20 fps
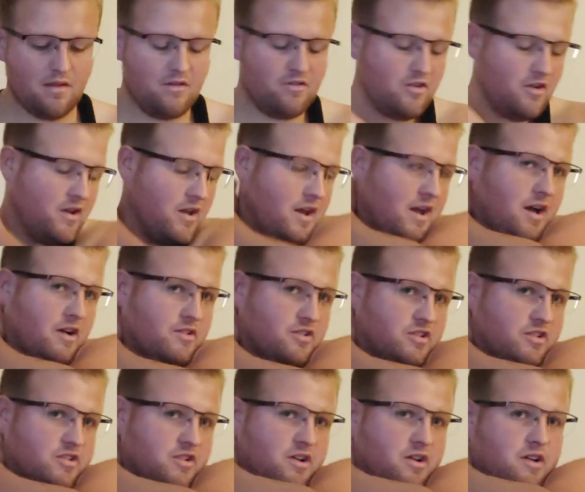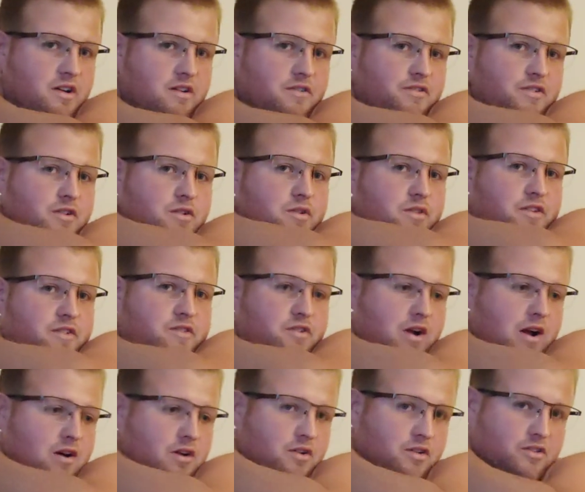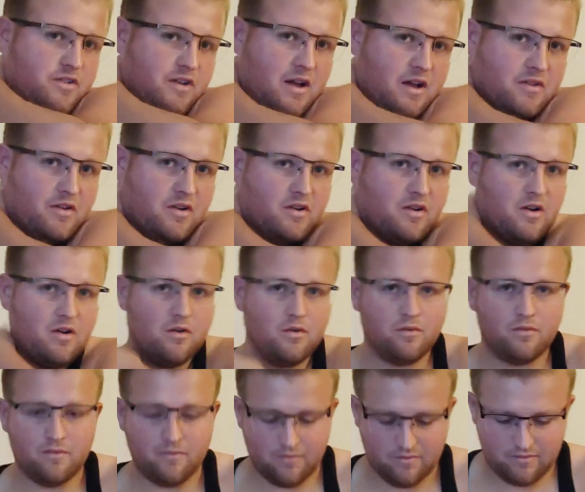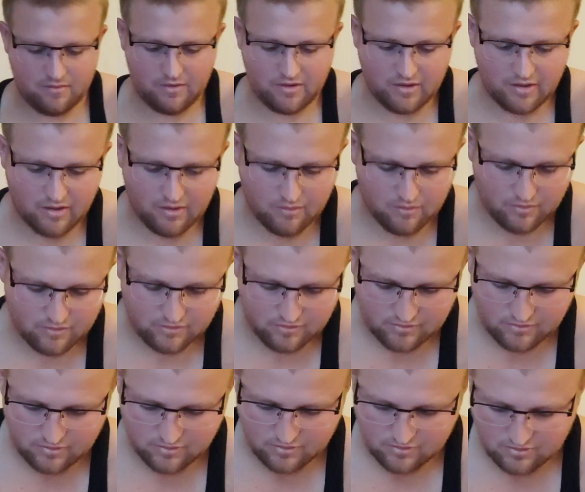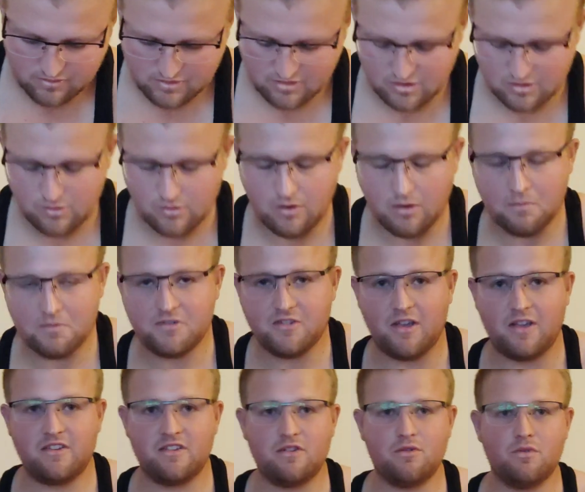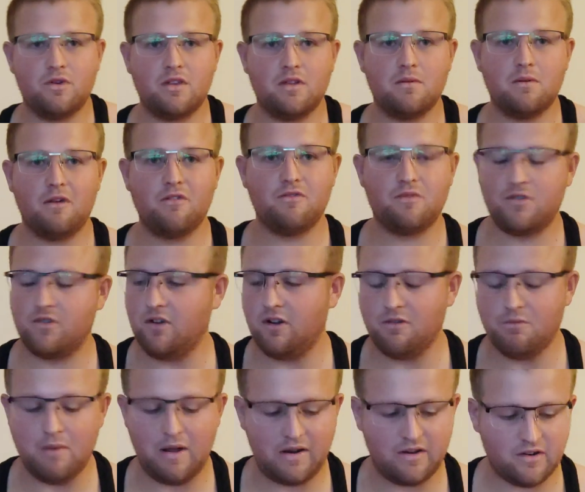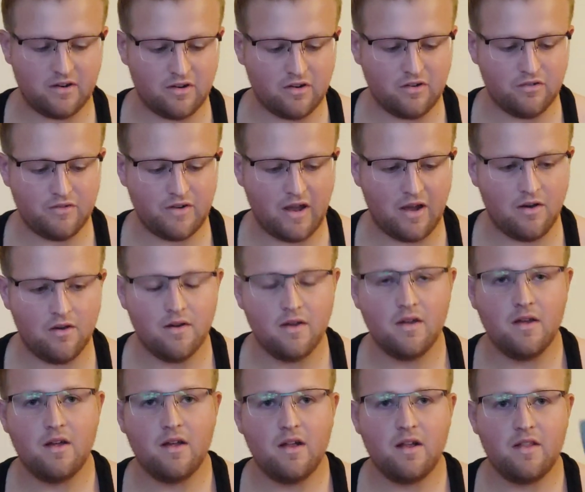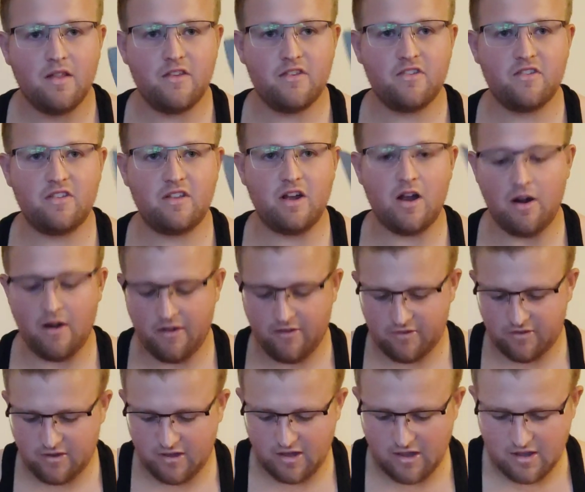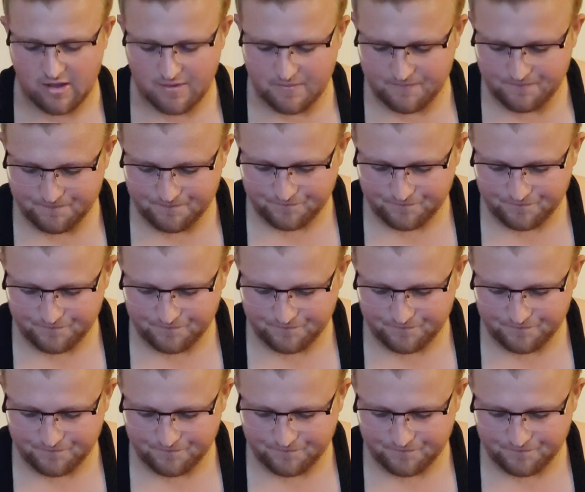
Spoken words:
So yeah, I'll just show you a few of the trowels. I'll not go, you know, too obsessive with them. I've sort of banged on enough now. This is the RST.